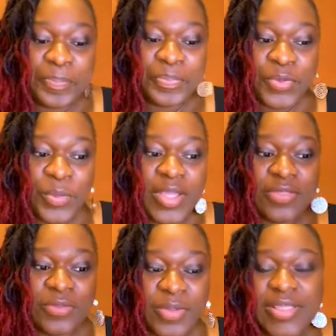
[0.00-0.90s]

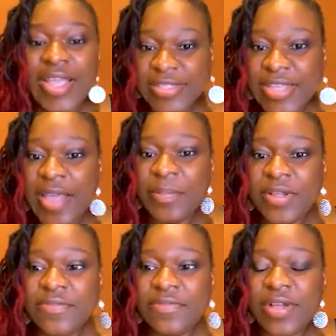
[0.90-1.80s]
with that type
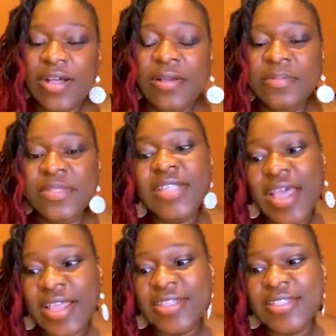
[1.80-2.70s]
of
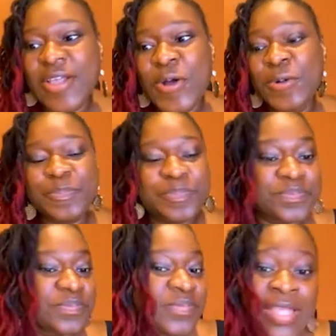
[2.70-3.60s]
setting. So
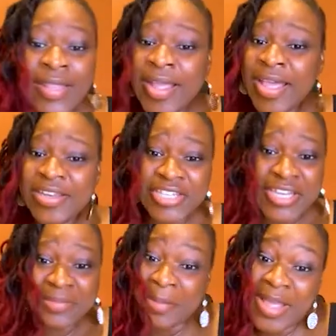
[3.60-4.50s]
that got
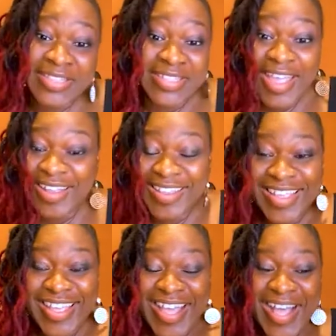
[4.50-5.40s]
my mindset.
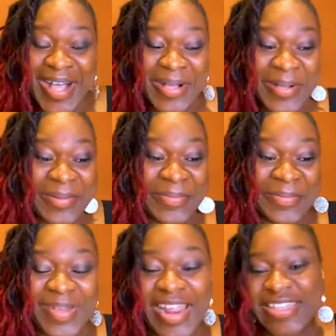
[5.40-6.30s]

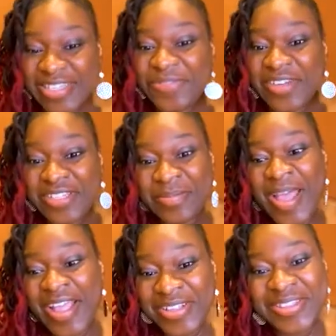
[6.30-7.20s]
But I did finish
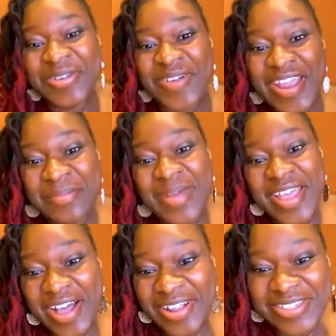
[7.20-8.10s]
my undergrad in
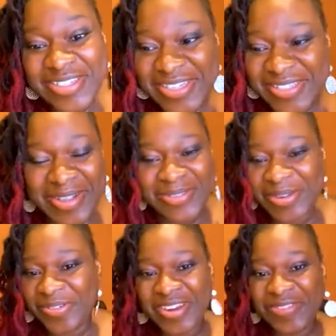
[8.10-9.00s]
biology because I was
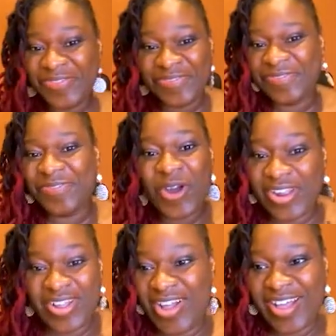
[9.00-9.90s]
already far
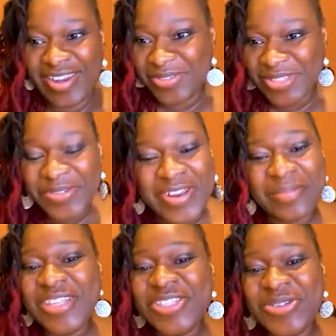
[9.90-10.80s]
gone. I was already
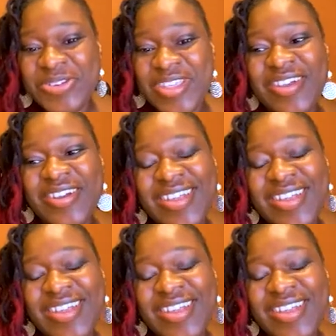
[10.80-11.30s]
my junior year.